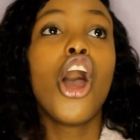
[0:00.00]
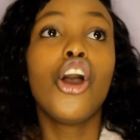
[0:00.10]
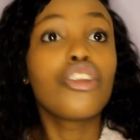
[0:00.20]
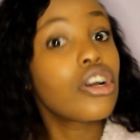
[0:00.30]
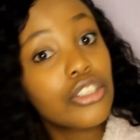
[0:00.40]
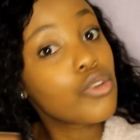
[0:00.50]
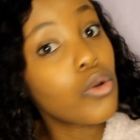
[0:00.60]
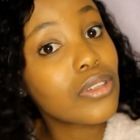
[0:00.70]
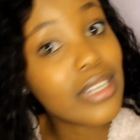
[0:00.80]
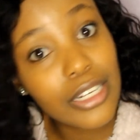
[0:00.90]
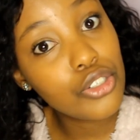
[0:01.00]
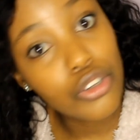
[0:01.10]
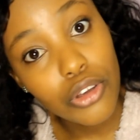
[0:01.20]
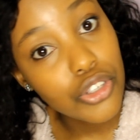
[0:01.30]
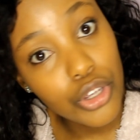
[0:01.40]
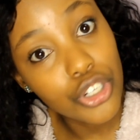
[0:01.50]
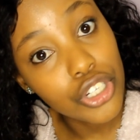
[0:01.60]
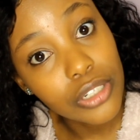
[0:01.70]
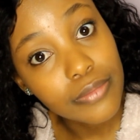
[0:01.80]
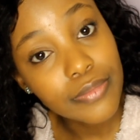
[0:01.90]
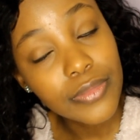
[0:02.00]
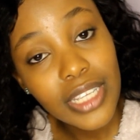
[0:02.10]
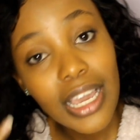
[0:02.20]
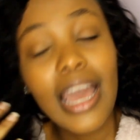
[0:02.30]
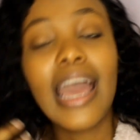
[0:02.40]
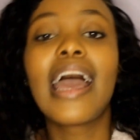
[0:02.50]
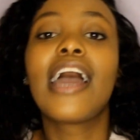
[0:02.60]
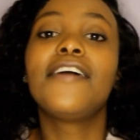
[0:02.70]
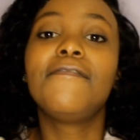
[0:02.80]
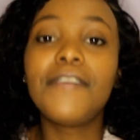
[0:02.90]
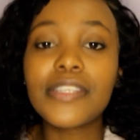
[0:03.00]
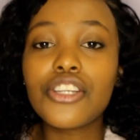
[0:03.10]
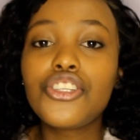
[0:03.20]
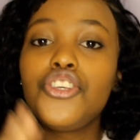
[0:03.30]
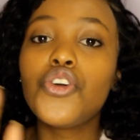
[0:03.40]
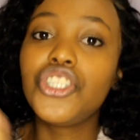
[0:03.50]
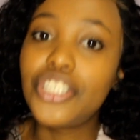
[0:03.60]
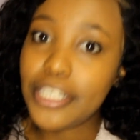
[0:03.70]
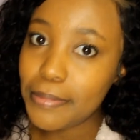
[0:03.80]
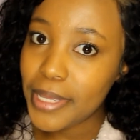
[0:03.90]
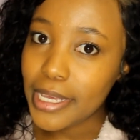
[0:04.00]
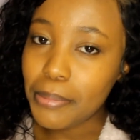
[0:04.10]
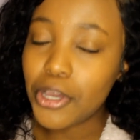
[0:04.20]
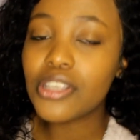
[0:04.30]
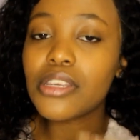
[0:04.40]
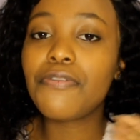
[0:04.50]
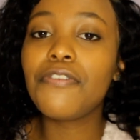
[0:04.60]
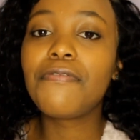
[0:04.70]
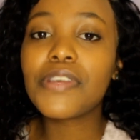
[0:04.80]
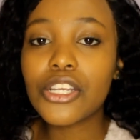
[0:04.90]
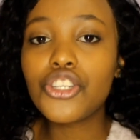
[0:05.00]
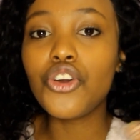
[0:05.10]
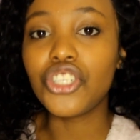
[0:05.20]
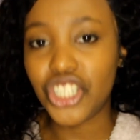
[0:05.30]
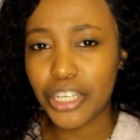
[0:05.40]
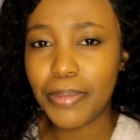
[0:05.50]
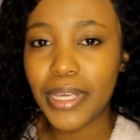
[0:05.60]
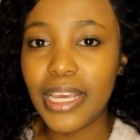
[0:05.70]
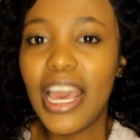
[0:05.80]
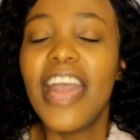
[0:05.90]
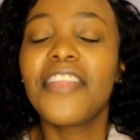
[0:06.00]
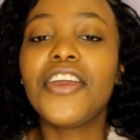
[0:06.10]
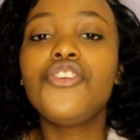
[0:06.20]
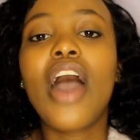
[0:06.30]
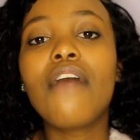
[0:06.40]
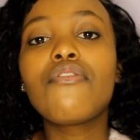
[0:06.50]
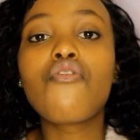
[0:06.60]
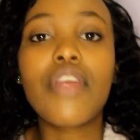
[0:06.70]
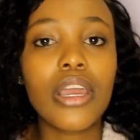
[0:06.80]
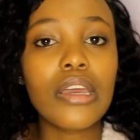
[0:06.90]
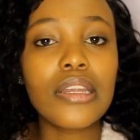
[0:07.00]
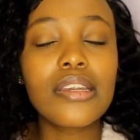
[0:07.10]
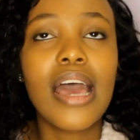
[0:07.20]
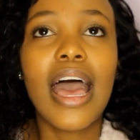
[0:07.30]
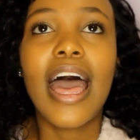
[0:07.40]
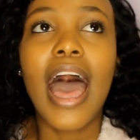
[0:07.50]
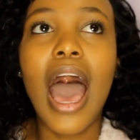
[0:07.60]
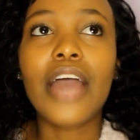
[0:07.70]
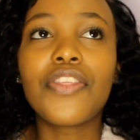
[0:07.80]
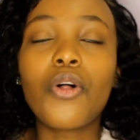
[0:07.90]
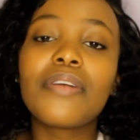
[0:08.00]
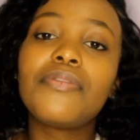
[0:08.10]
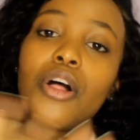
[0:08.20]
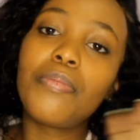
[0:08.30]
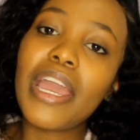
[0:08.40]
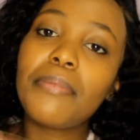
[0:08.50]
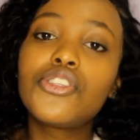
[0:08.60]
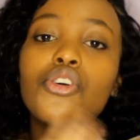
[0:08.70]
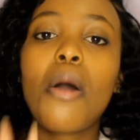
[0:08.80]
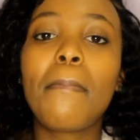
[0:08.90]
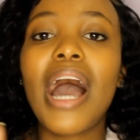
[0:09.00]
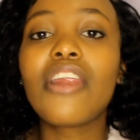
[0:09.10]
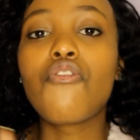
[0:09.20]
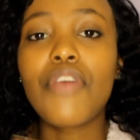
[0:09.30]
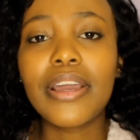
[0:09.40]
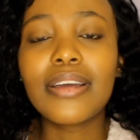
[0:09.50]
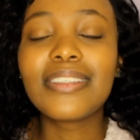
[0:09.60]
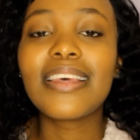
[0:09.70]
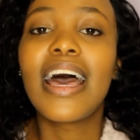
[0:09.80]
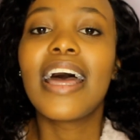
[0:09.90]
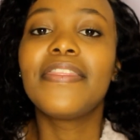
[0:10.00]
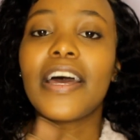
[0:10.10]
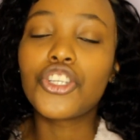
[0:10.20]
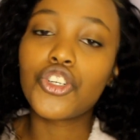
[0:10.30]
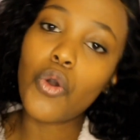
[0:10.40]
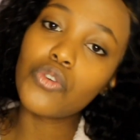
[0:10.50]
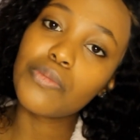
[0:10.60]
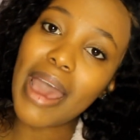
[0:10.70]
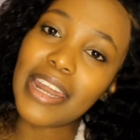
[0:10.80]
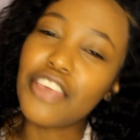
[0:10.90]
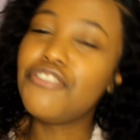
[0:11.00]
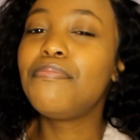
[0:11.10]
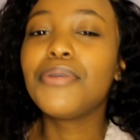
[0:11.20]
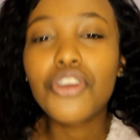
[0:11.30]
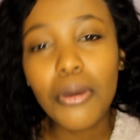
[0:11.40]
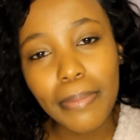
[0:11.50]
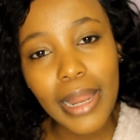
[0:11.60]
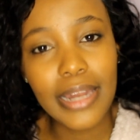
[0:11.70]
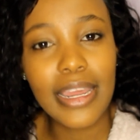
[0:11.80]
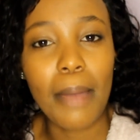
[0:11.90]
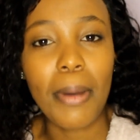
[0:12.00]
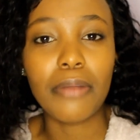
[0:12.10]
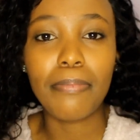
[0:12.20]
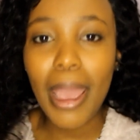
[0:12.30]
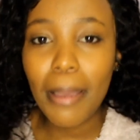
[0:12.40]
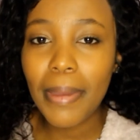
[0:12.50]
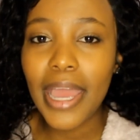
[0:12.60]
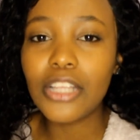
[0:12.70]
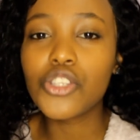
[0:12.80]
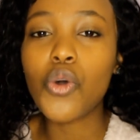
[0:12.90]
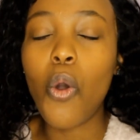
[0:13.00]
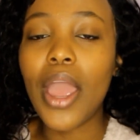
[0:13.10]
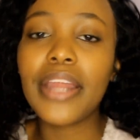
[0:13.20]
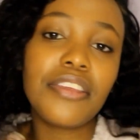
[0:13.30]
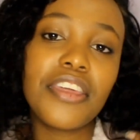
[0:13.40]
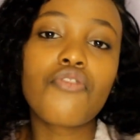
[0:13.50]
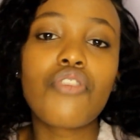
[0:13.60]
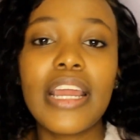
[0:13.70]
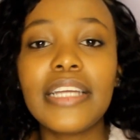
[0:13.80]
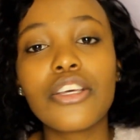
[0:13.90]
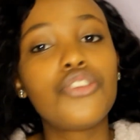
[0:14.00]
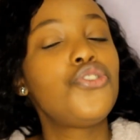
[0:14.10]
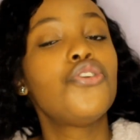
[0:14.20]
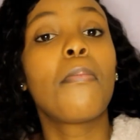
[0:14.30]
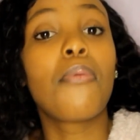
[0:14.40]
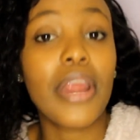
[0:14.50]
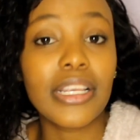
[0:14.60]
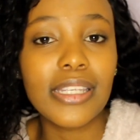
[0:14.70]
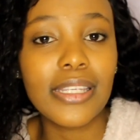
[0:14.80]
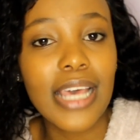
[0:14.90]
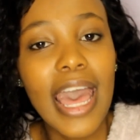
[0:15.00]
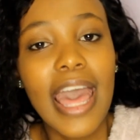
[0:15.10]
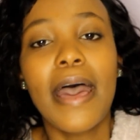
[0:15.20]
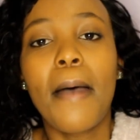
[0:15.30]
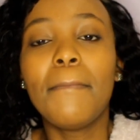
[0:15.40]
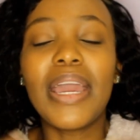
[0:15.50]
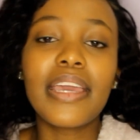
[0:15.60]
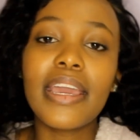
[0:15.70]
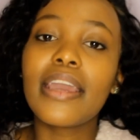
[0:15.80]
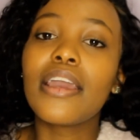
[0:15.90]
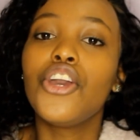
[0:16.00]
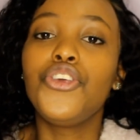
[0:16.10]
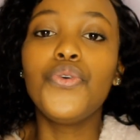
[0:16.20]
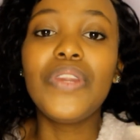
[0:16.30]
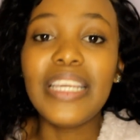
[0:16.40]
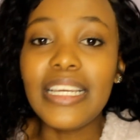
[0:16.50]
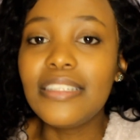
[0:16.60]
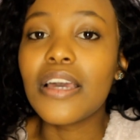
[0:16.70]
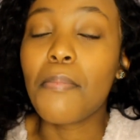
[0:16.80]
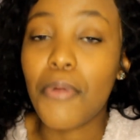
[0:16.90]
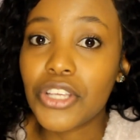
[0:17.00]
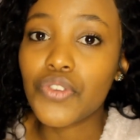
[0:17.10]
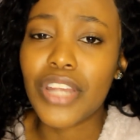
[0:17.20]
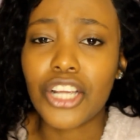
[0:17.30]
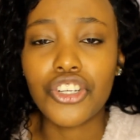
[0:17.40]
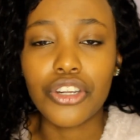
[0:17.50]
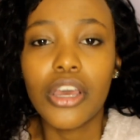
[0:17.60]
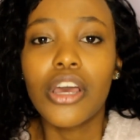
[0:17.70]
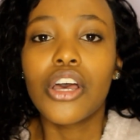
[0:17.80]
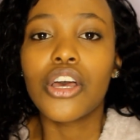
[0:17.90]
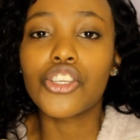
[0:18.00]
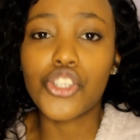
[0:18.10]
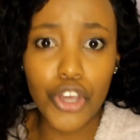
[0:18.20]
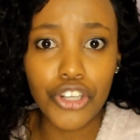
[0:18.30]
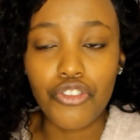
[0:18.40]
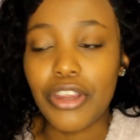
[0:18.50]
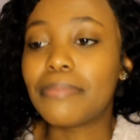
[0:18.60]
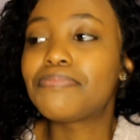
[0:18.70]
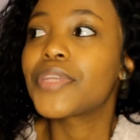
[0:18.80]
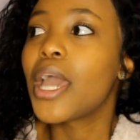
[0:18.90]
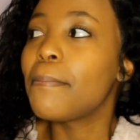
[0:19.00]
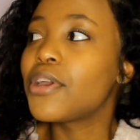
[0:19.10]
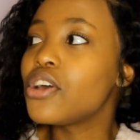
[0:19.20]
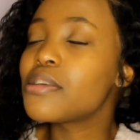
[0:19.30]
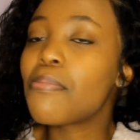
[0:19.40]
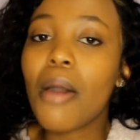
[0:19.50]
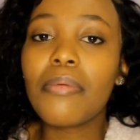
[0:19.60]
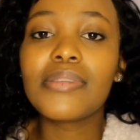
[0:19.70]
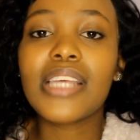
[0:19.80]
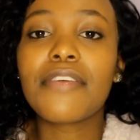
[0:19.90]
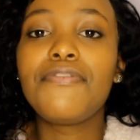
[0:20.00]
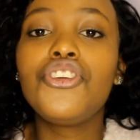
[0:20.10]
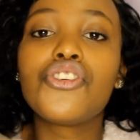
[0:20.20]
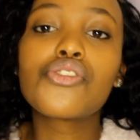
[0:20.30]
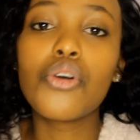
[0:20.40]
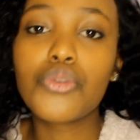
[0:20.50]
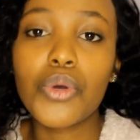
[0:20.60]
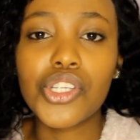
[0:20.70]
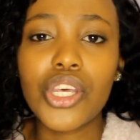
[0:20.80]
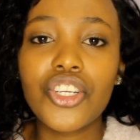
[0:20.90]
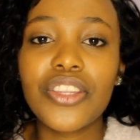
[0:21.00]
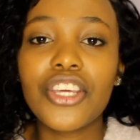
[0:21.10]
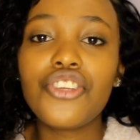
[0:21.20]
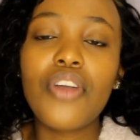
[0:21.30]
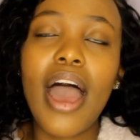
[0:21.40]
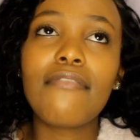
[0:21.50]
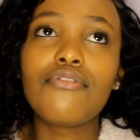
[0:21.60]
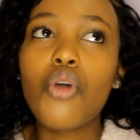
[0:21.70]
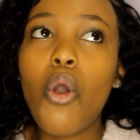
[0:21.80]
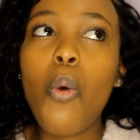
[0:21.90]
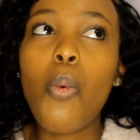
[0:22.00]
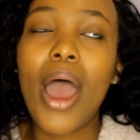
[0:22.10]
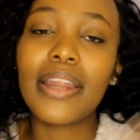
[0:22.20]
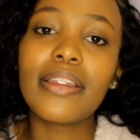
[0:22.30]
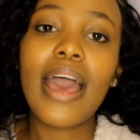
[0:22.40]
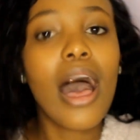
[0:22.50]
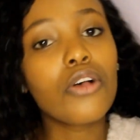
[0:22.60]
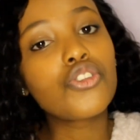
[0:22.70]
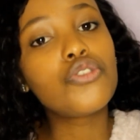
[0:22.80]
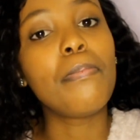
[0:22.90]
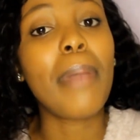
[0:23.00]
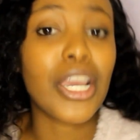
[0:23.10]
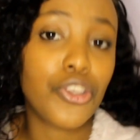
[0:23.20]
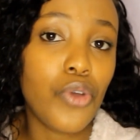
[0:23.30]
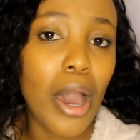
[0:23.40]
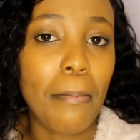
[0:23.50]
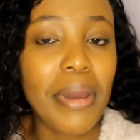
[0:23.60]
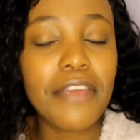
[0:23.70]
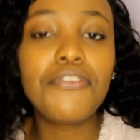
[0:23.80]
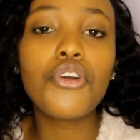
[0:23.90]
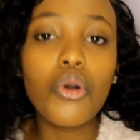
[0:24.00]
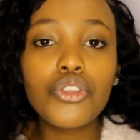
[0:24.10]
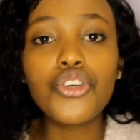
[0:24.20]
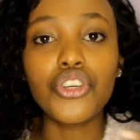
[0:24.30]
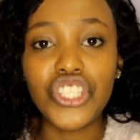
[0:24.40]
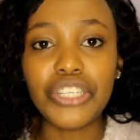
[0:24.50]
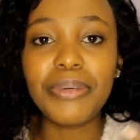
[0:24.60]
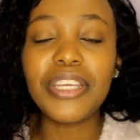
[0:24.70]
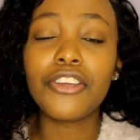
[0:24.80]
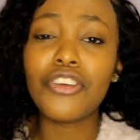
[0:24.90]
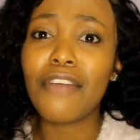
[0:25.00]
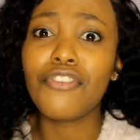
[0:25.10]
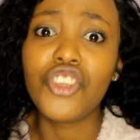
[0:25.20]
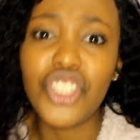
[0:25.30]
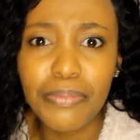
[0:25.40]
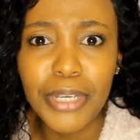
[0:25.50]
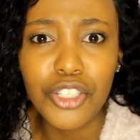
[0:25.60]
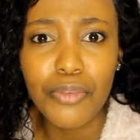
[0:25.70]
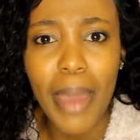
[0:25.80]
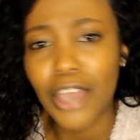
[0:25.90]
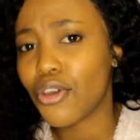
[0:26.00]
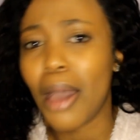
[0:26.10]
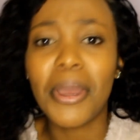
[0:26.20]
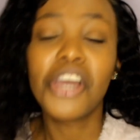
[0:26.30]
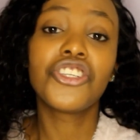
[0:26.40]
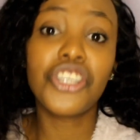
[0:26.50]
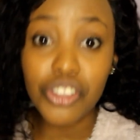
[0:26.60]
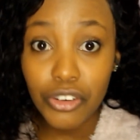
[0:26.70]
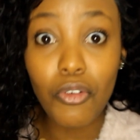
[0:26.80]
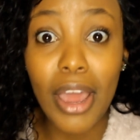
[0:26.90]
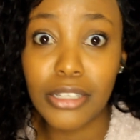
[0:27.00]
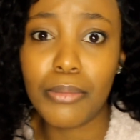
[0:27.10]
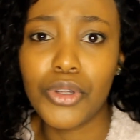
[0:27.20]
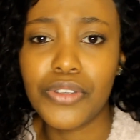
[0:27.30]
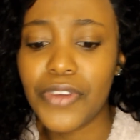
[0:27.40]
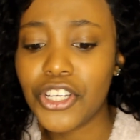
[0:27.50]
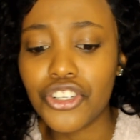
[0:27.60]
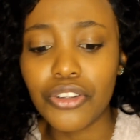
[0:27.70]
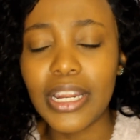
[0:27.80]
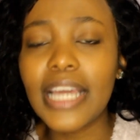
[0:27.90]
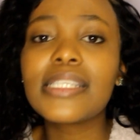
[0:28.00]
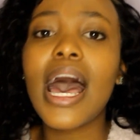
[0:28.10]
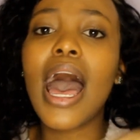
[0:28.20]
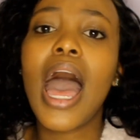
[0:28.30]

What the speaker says: Not go straight to your surgeon. Visit your GP, because if you visit your GP, then you have a record. They'll be able to compile a record that shows, Bana, you've been complaining about back pains or anything related to your breasts, making you need a breast reduction surgery. Because the problem is that if you just go to a surgeon, then you have no one else to back you up. But if you go to your GP, then you have your GP to back you up. She's going to write a motivational letter.